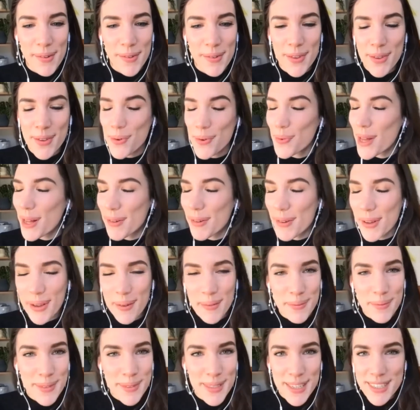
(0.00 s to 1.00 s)
You're welcome
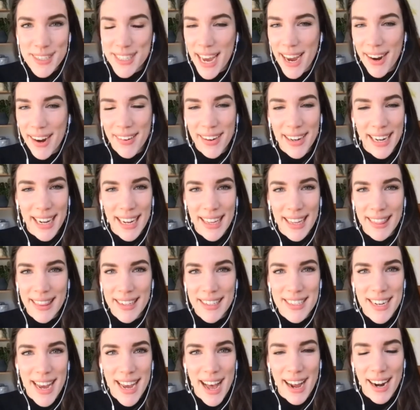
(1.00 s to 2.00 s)
to share it in the
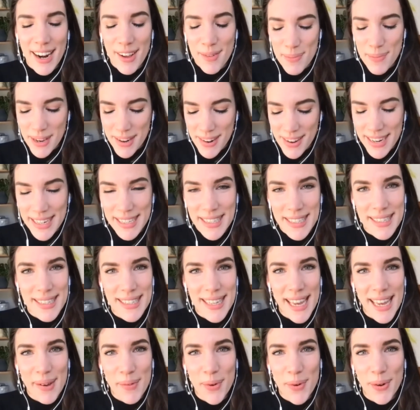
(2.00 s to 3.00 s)
chat. It'd be nice to
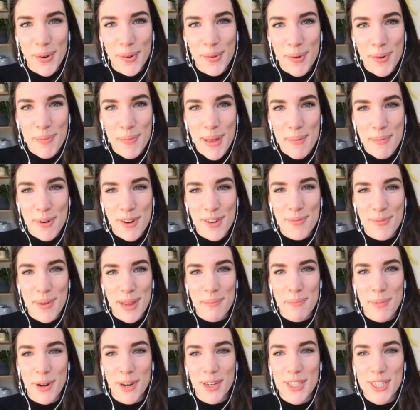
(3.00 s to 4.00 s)
see what what people have been
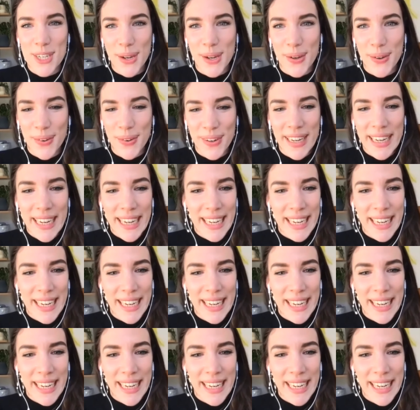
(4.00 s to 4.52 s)
munching on